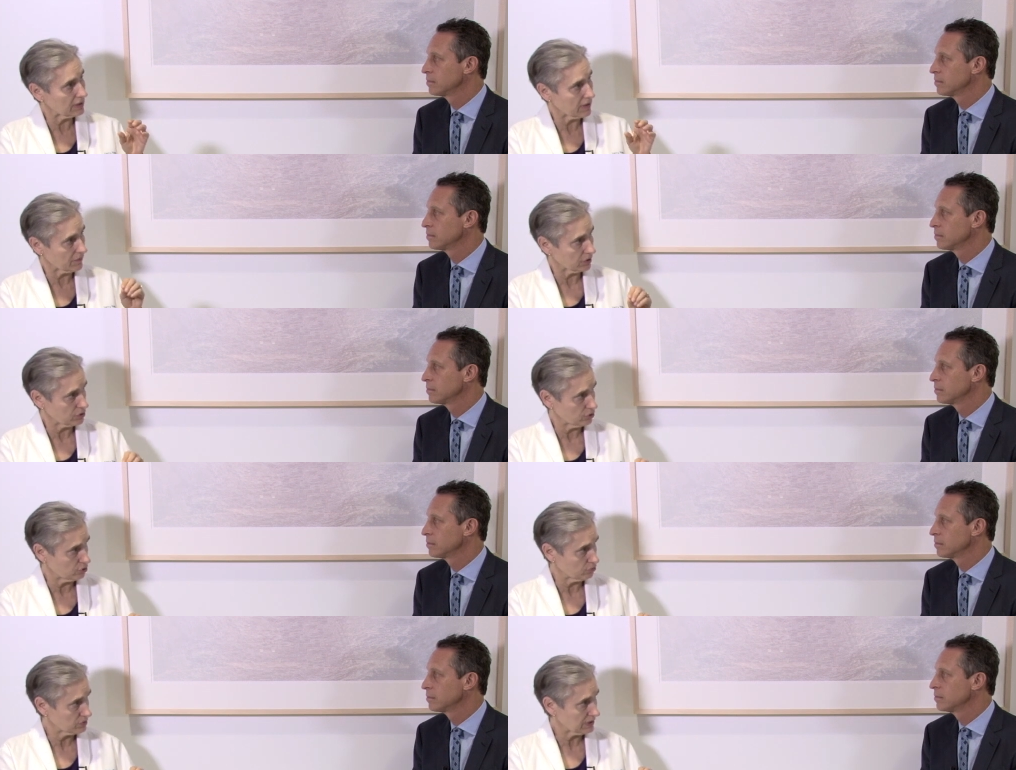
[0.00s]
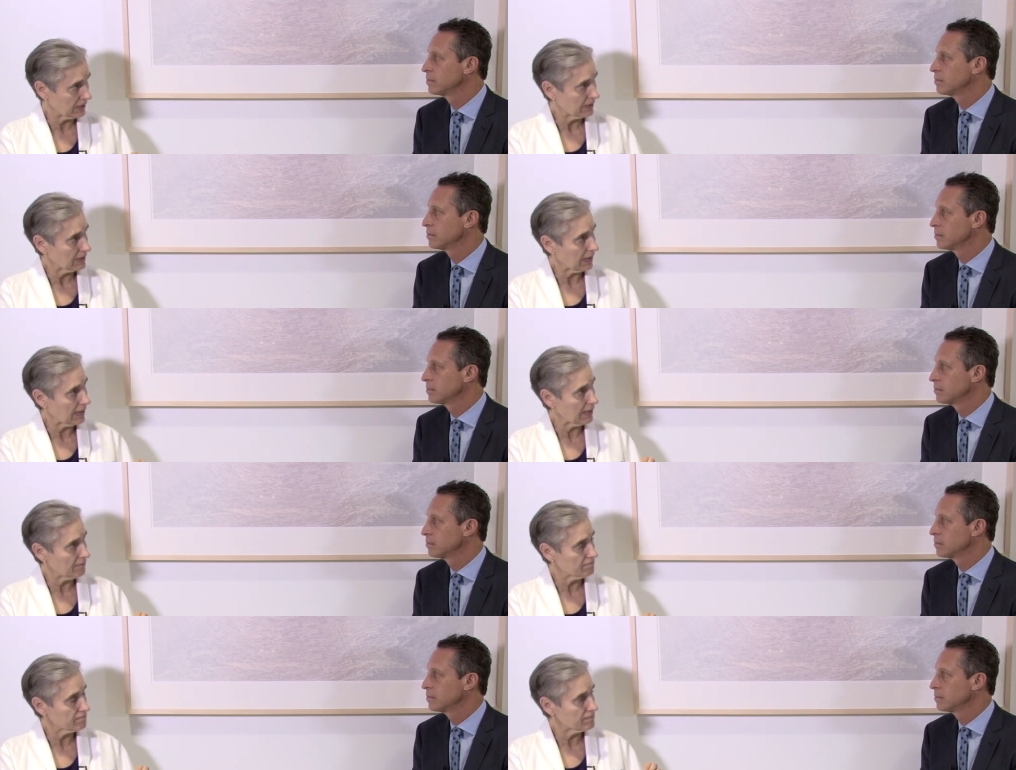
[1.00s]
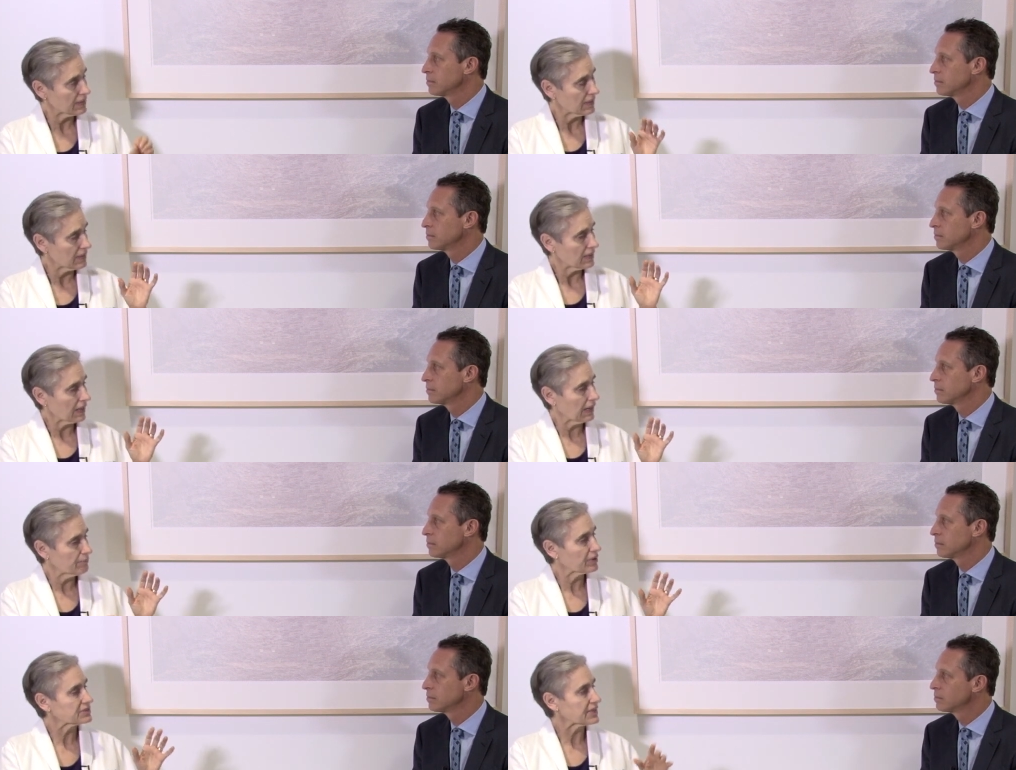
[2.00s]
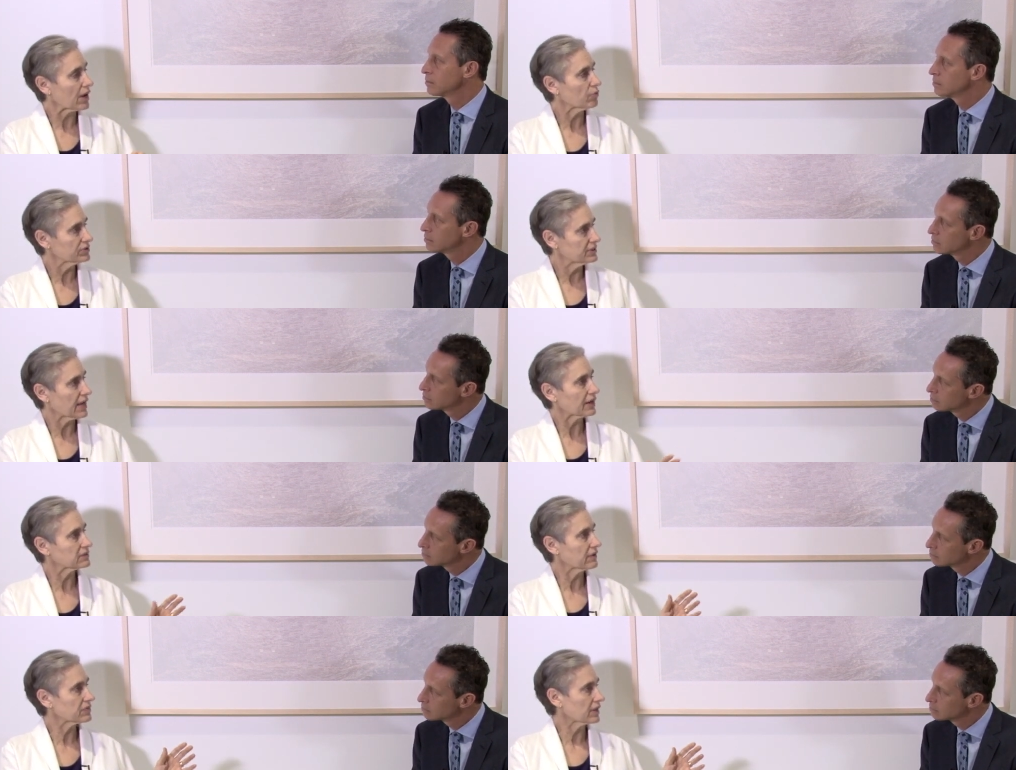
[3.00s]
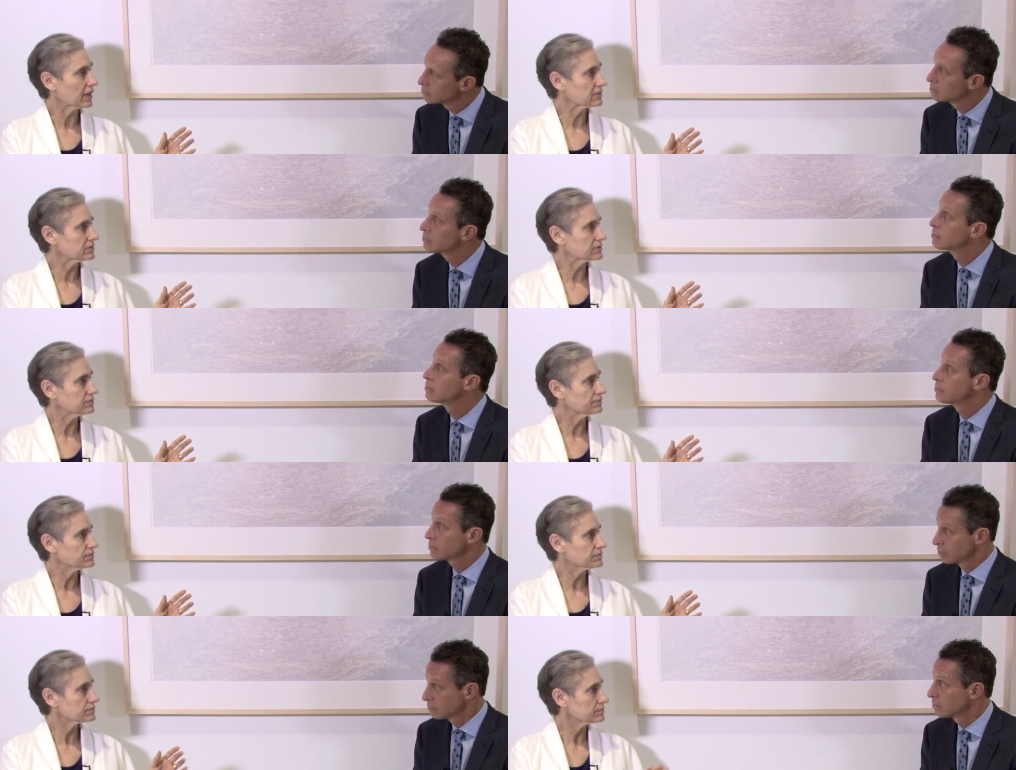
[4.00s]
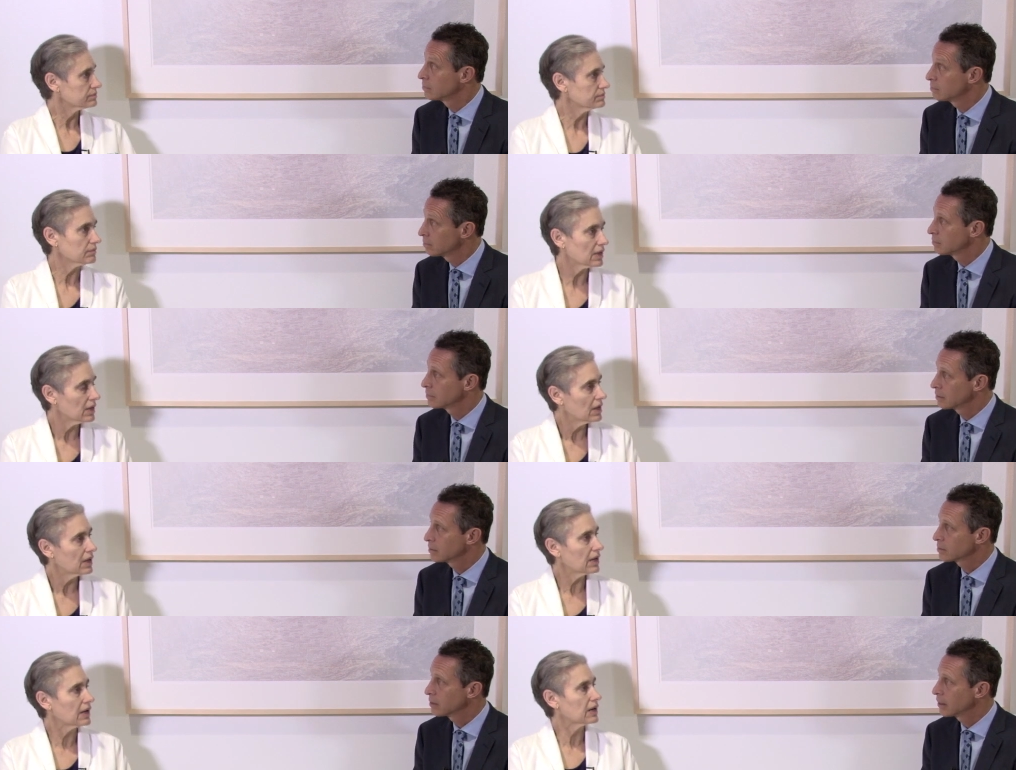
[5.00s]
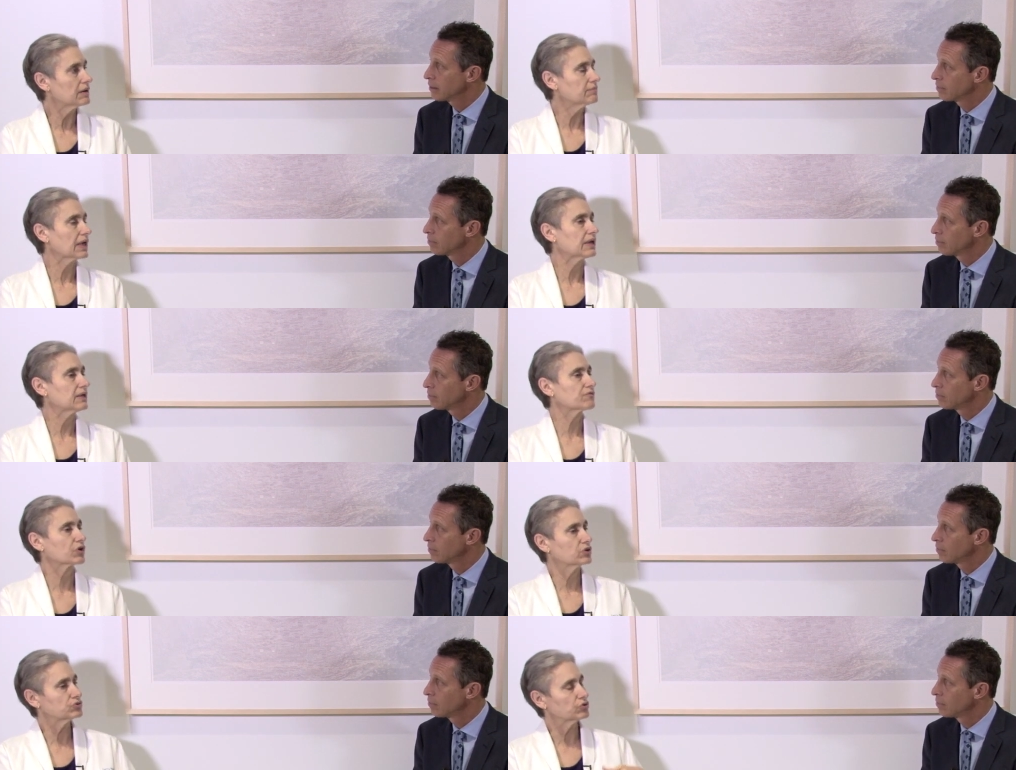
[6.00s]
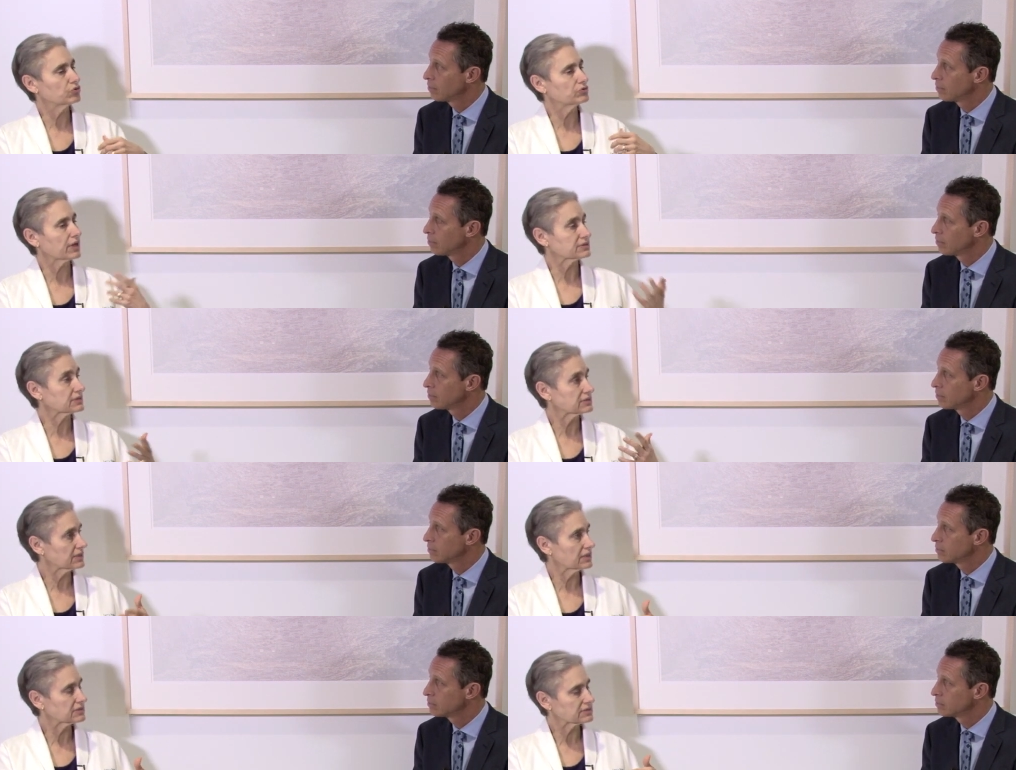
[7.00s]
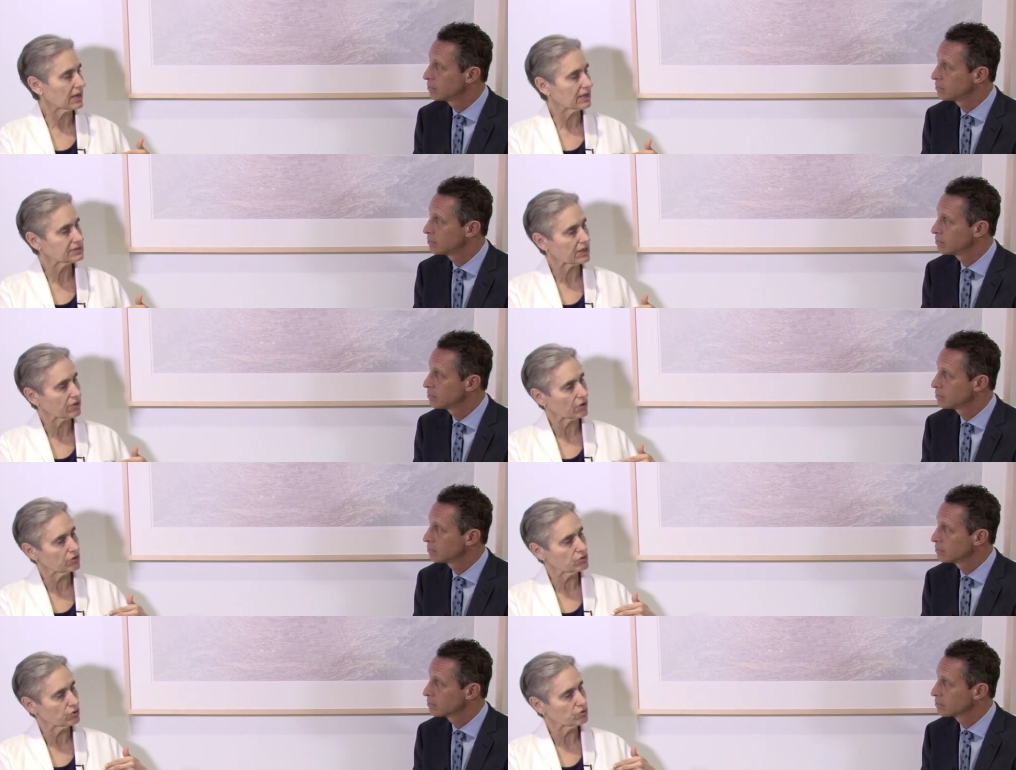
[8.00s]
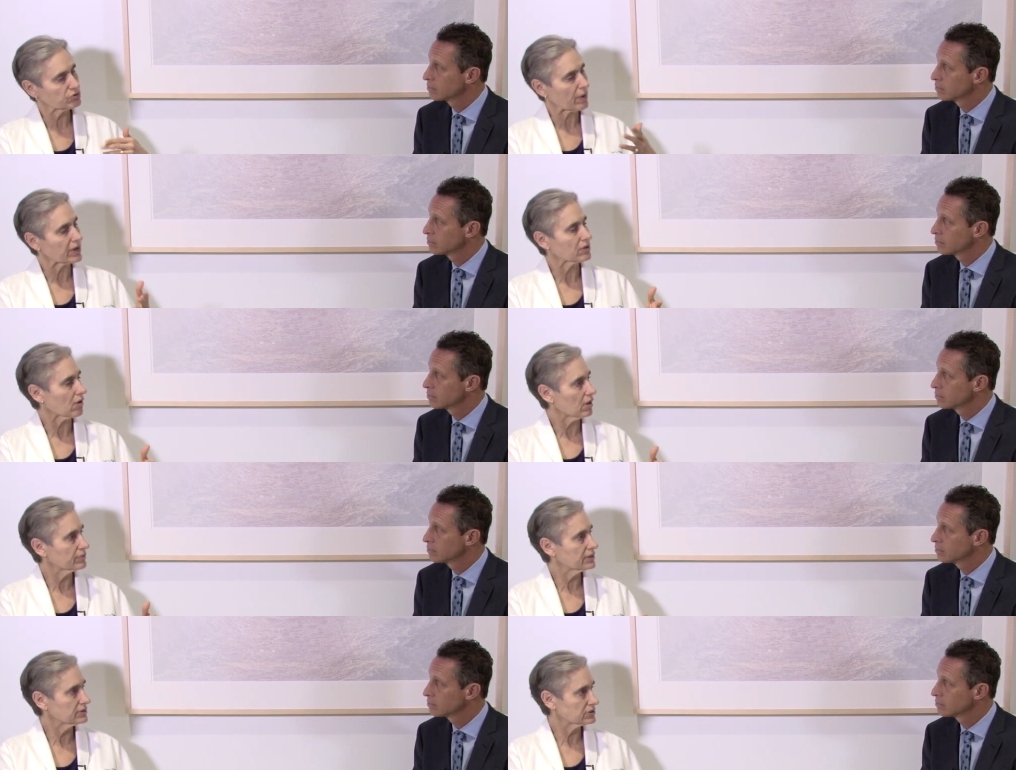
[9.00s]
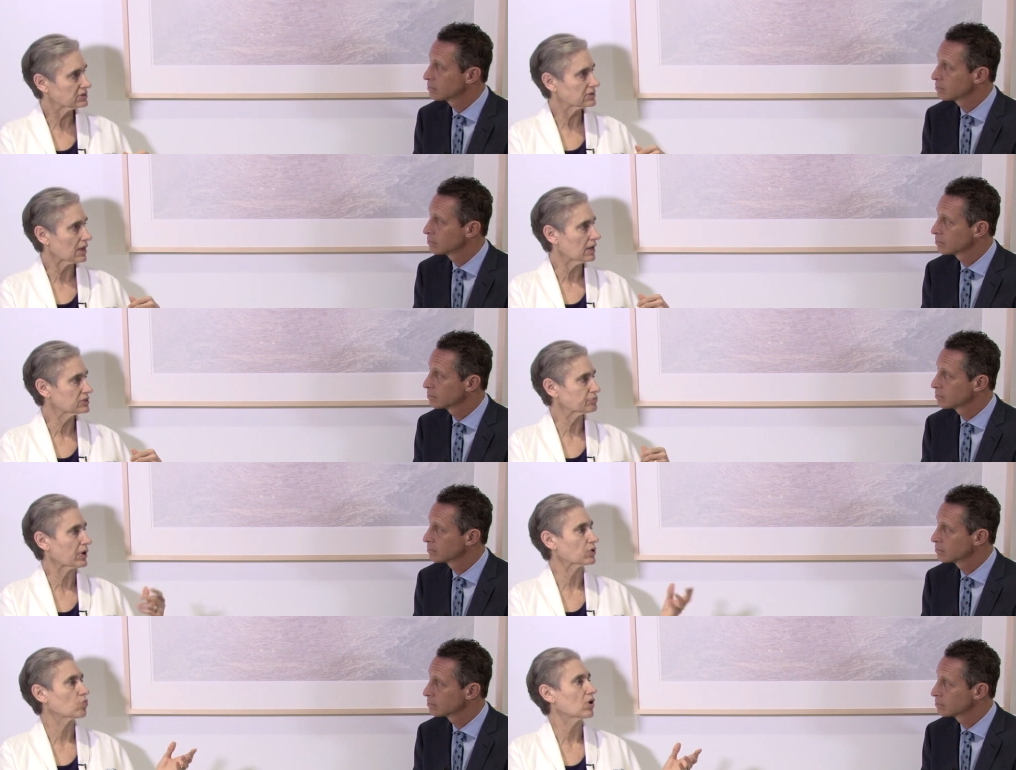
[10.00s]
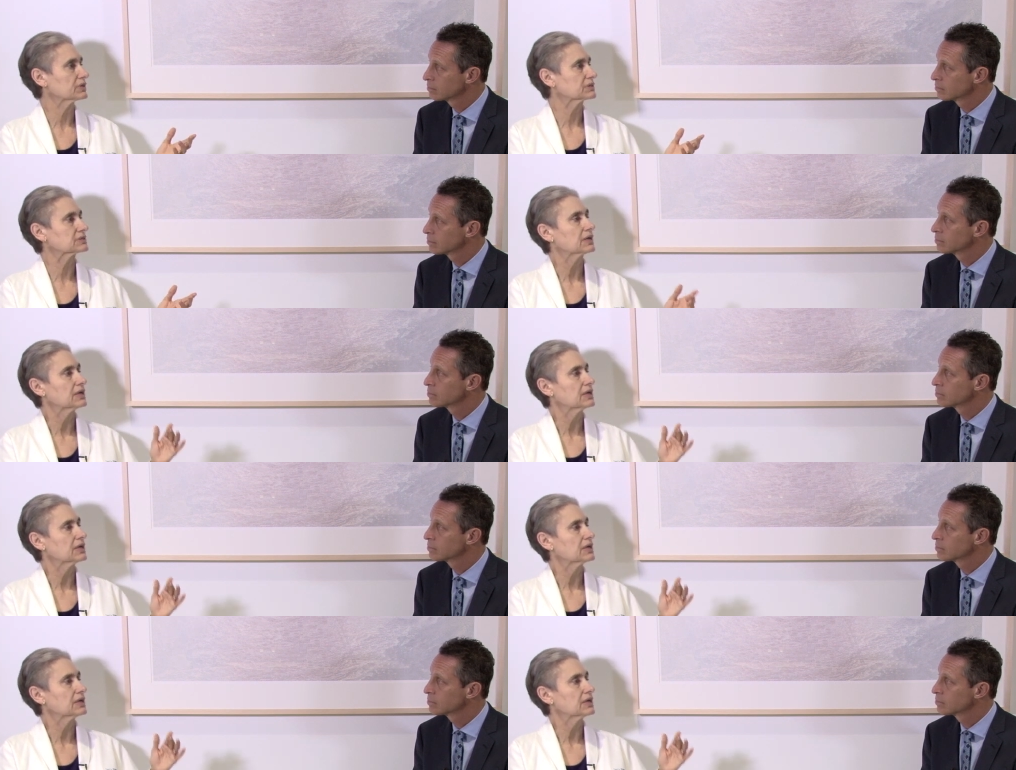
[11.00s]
Speaker 1: uh, and the legumes um, uh, because that will deactivate the lectins. Mm, um, and if they're going to do nuts and seeds, uh, let's say they're going to do sprouted almonds, uh, sprouted walnuts,